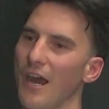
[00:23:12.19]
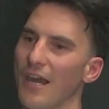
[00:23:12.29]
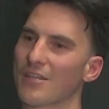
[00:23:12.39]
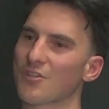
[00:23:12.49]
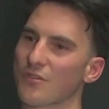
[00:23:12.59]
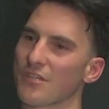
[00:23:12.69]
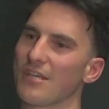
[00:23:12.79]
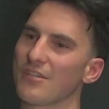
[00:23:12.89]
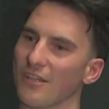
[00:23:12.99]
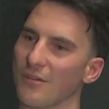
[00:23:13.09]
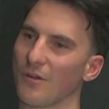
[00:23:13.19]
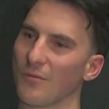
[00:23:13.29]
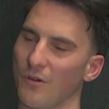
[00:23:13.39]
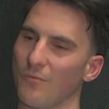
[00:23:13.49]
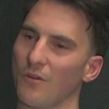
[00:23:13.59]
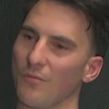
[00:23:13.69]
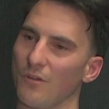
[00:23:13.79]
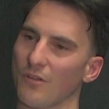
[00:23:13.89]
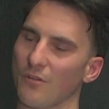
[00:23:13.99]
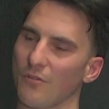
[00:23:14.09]
I guess strategically,
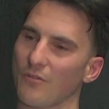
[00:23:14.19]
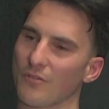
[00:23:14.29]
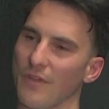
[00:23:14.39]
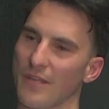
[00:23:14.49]
what are your thoughts on that